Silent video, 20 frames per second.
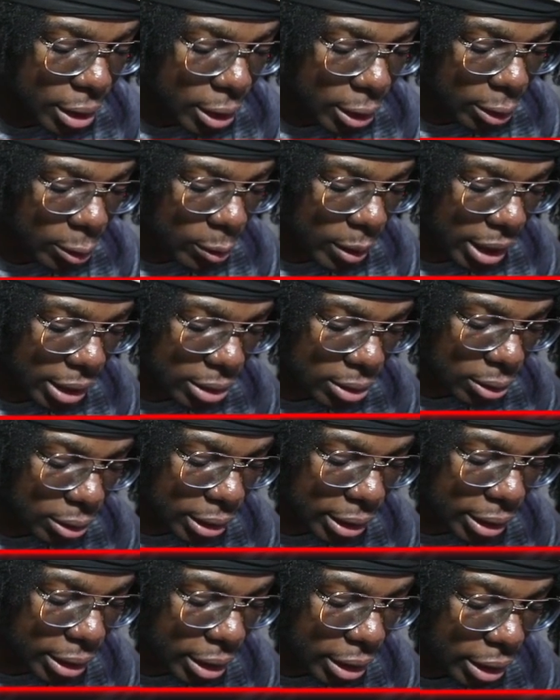Quite
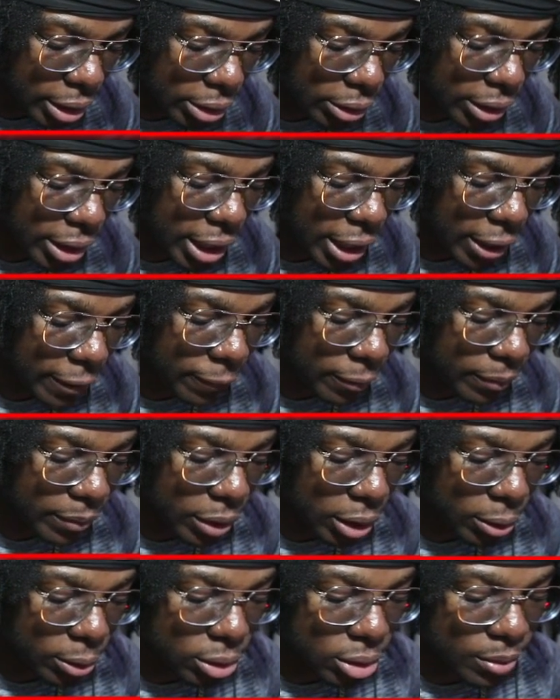solid. You get it from the
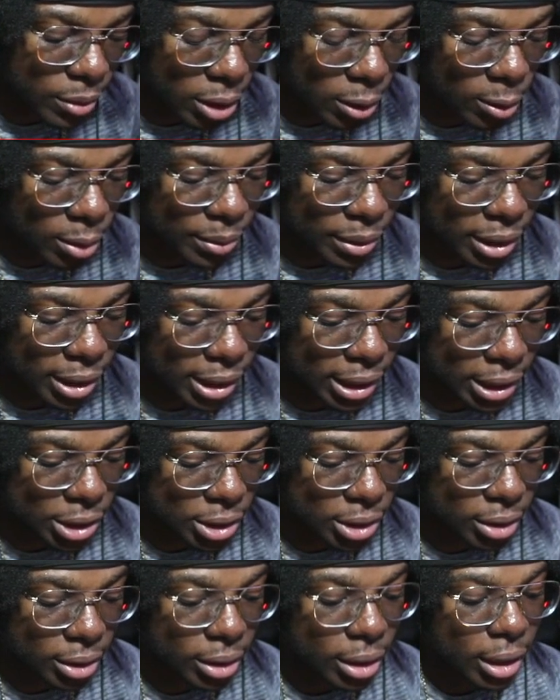Ultimate Equipment
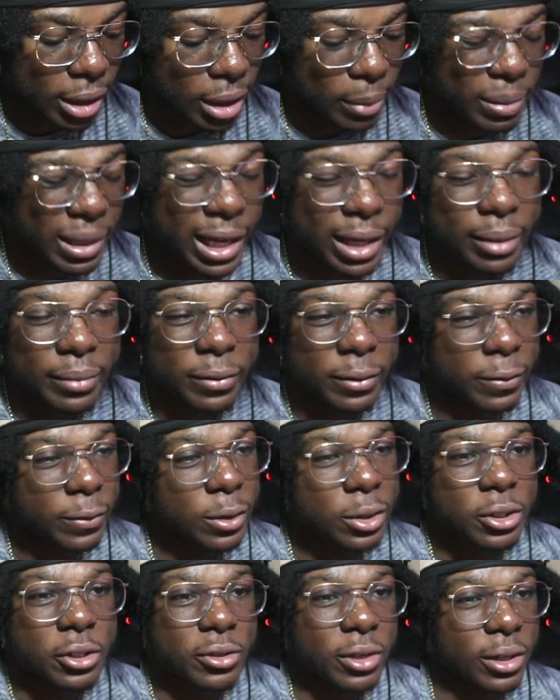Collection. The Platinum for
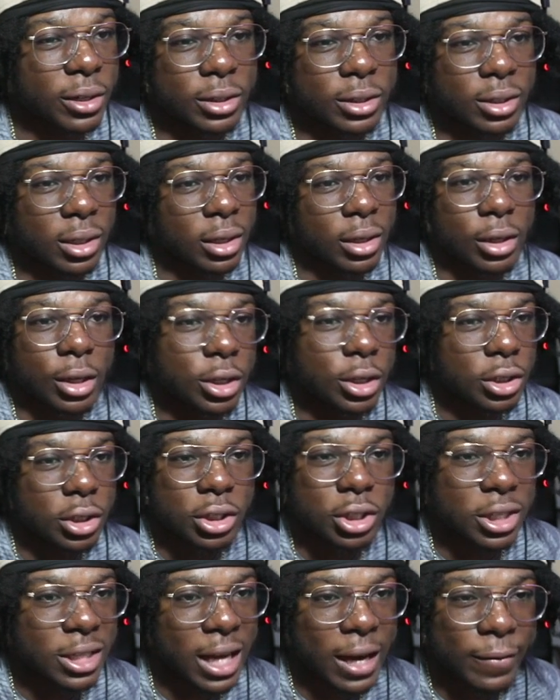Future Saga, you should
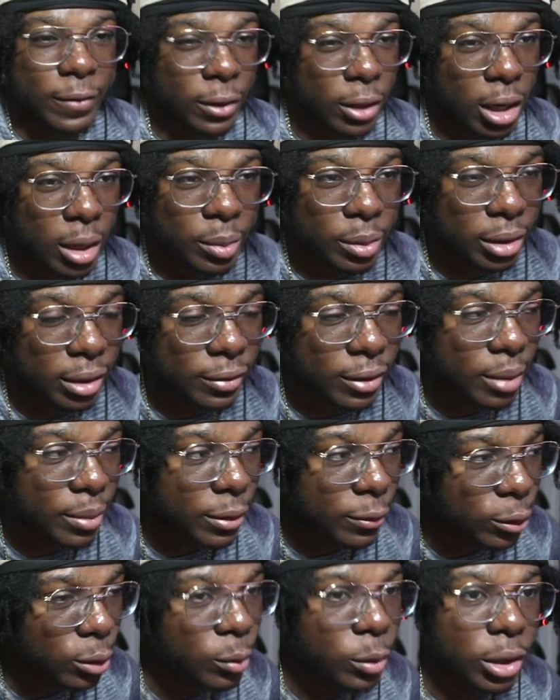just have a couple of them if
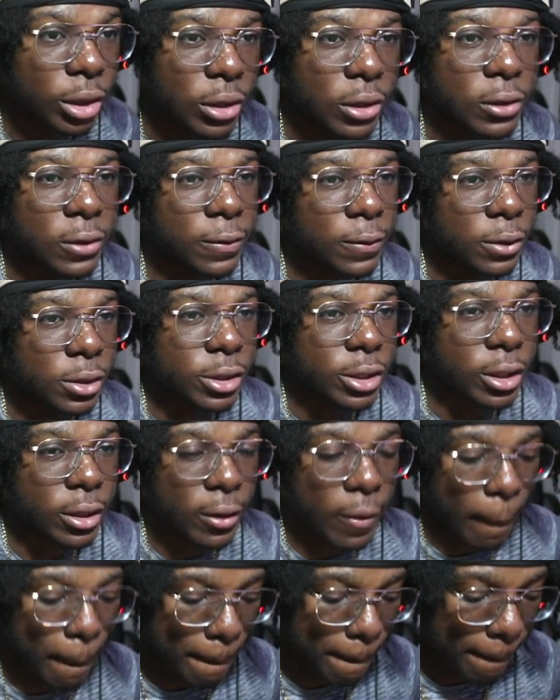you want to use Future.
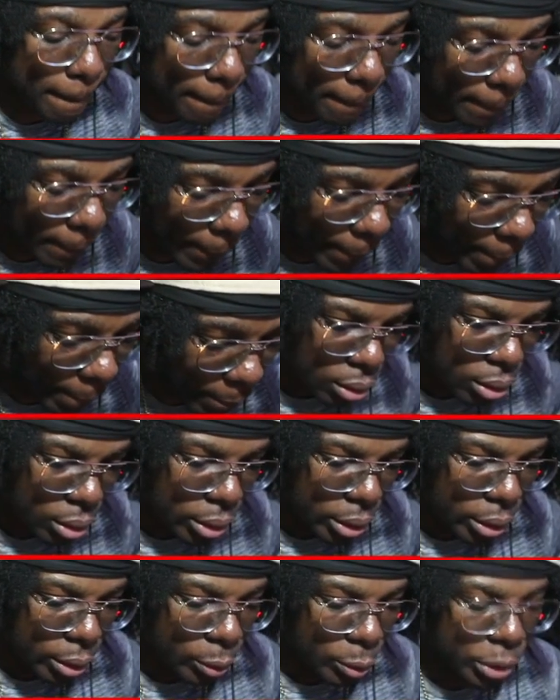
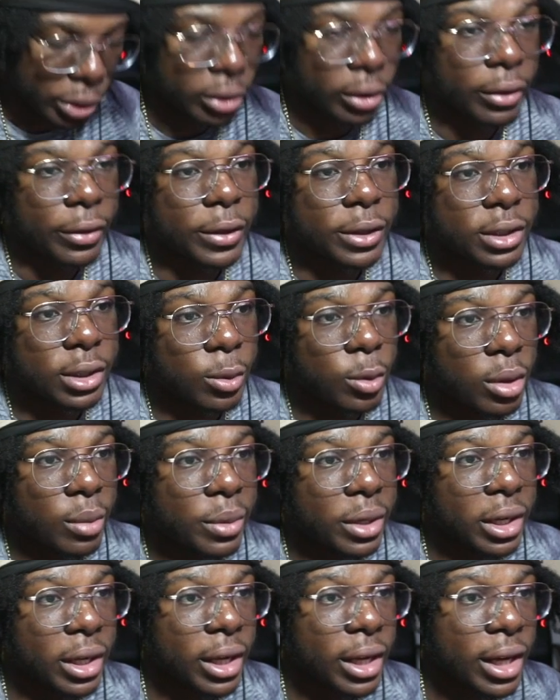We got this
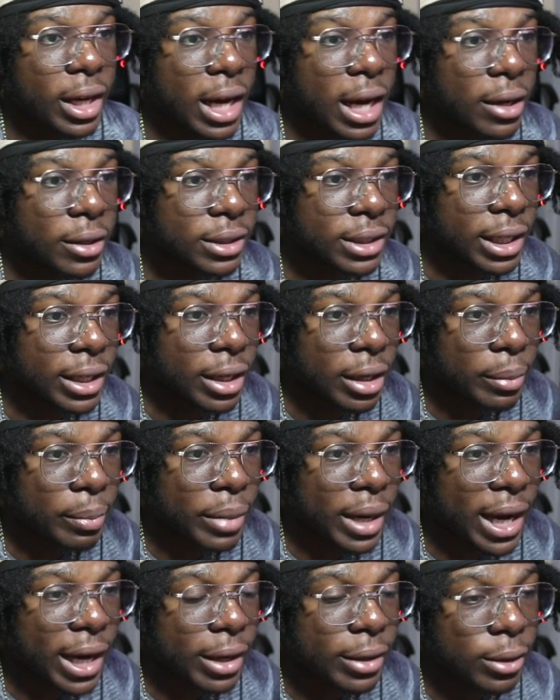equipment here, I'll send it
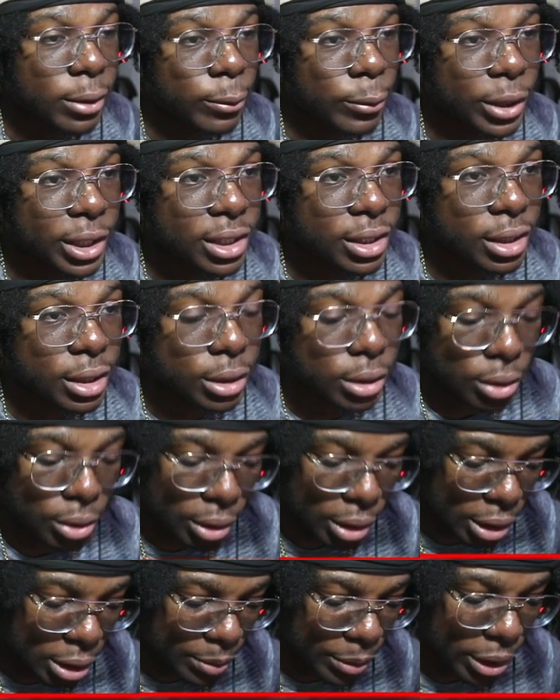back. The reason it's good
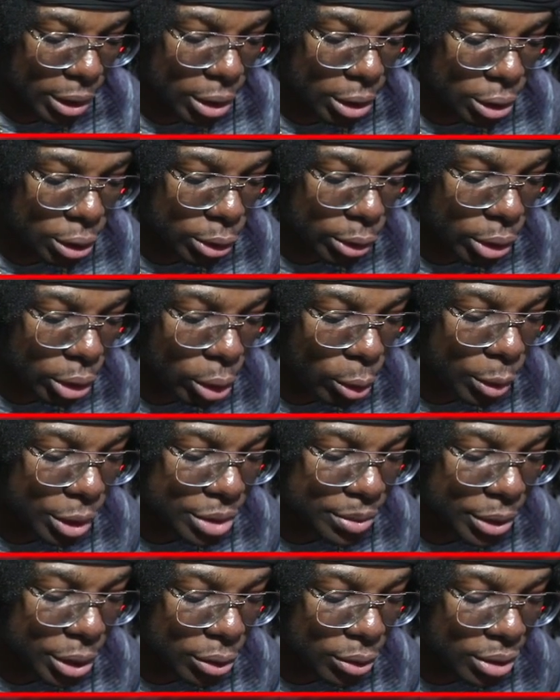is because you'd always
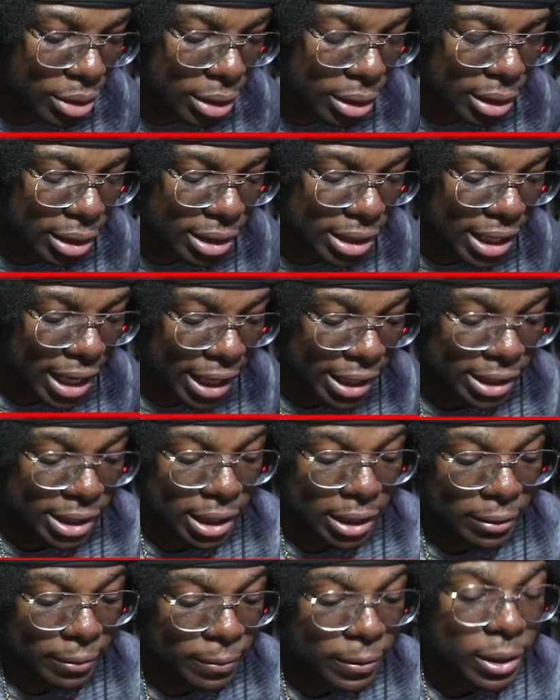be using the tag
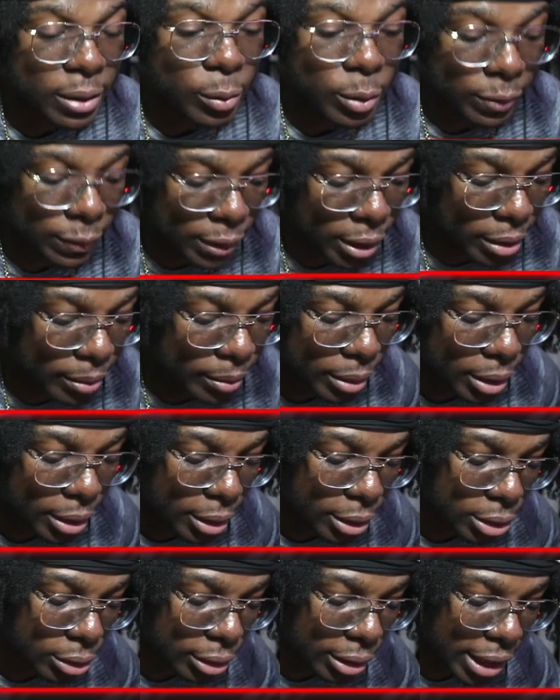TV with them,
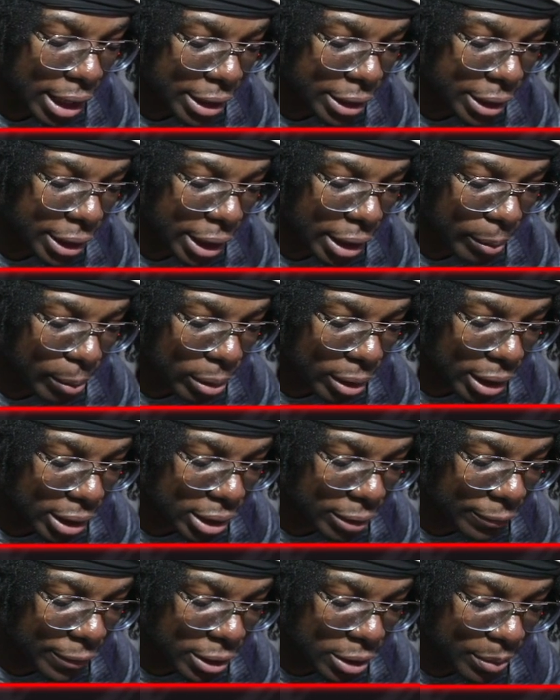so you'd actually get blast
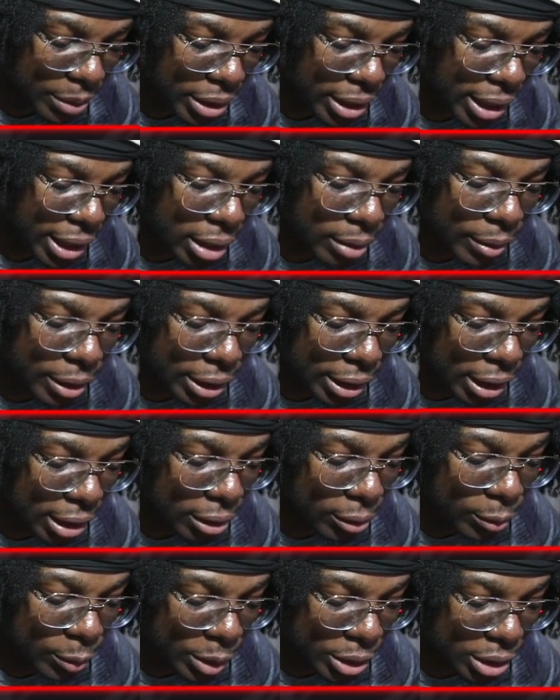defense per element yellow,
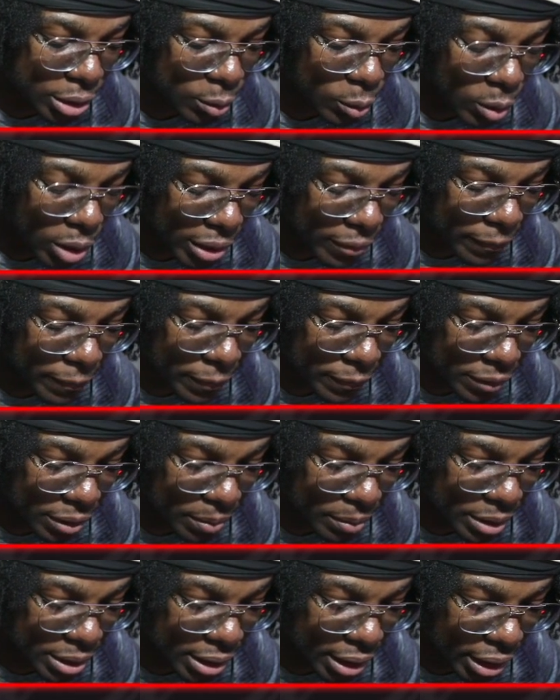which is
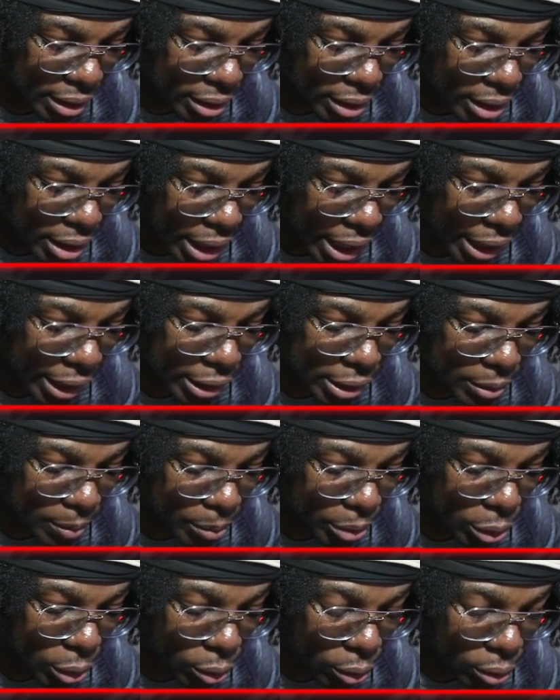15%, and it's
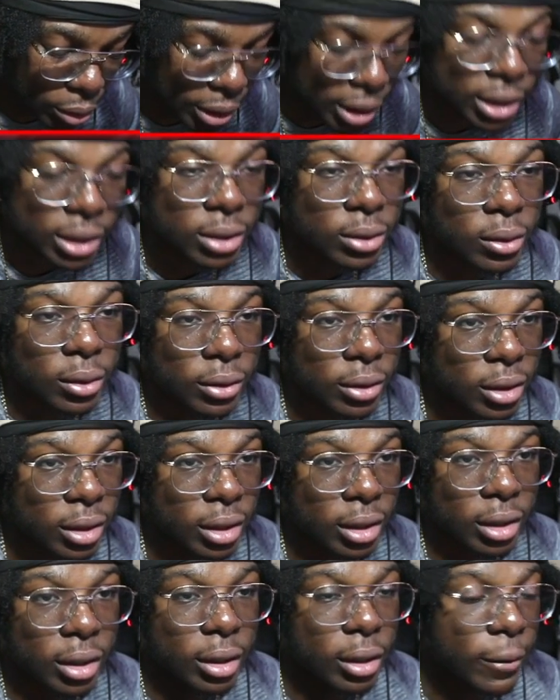pure. It's not
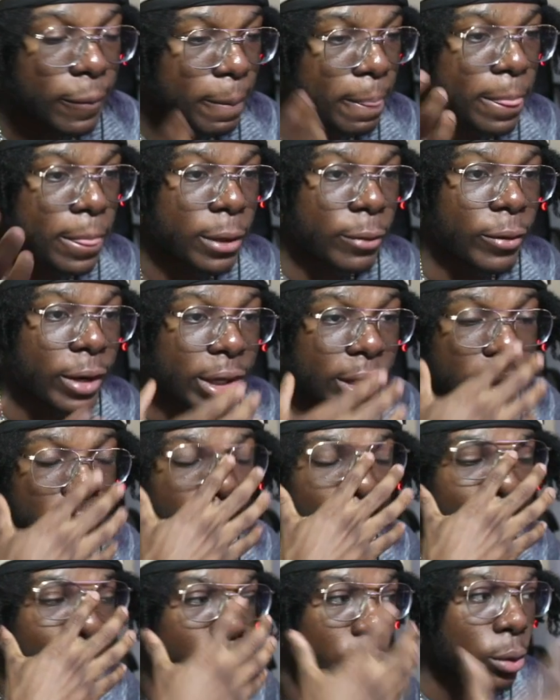the regular
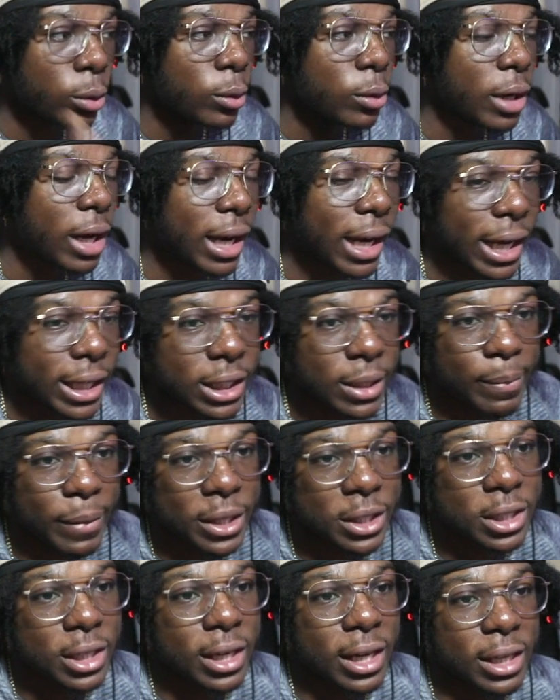pure. I like to
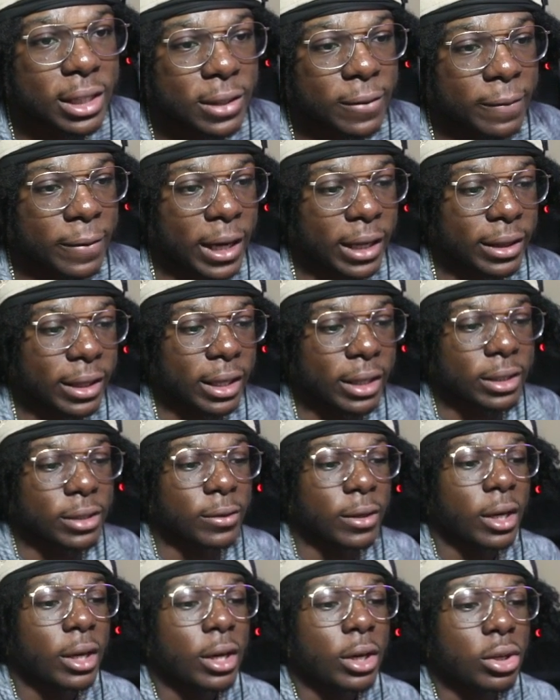mention it as the fact that
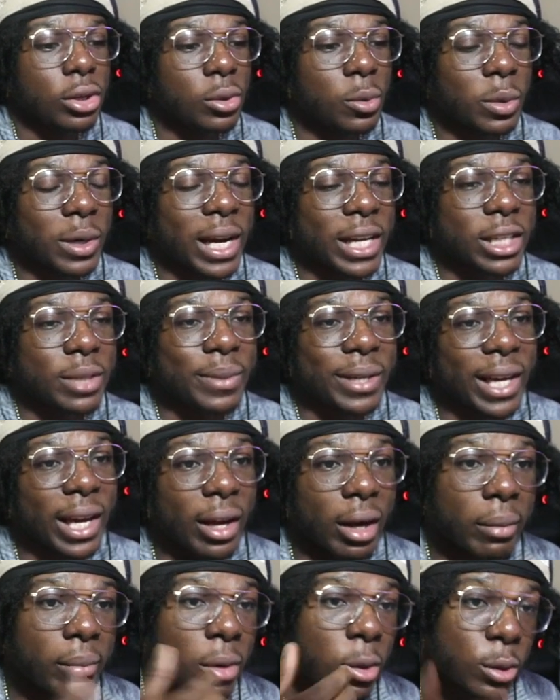you would actually be getting
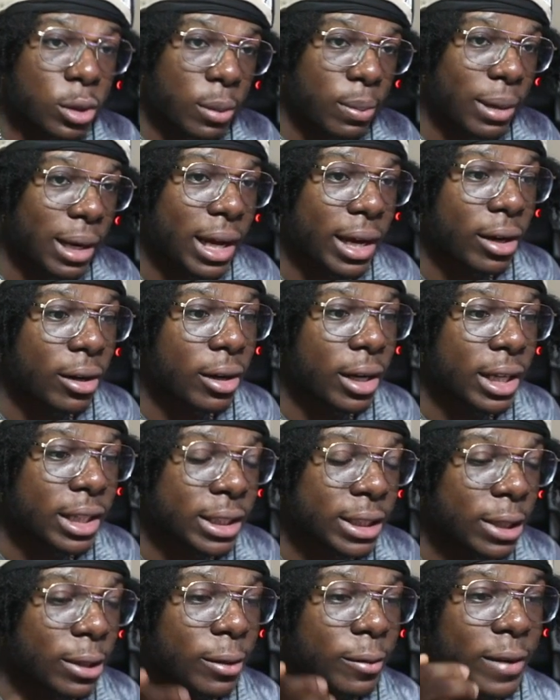a multiplier
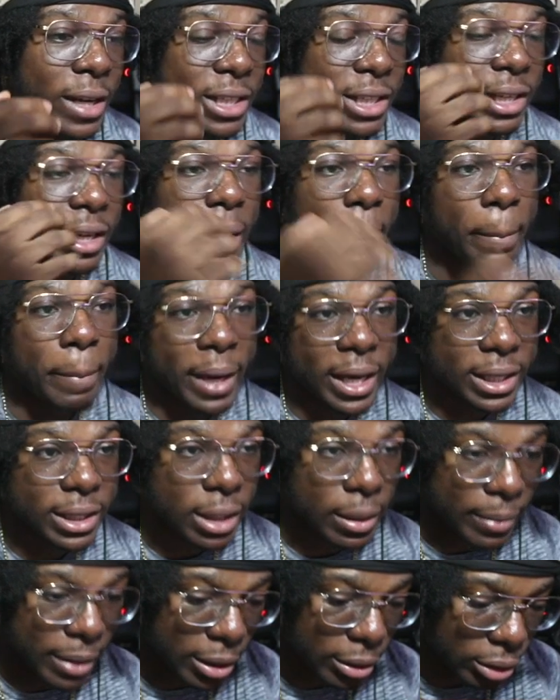instead of actually a base
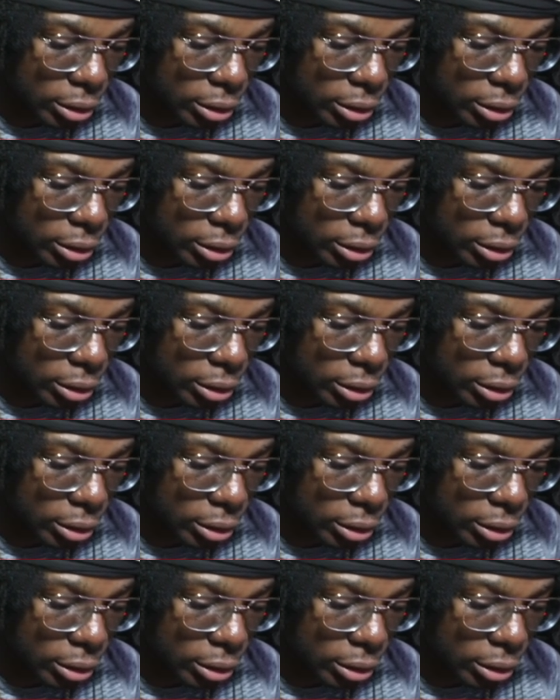amount.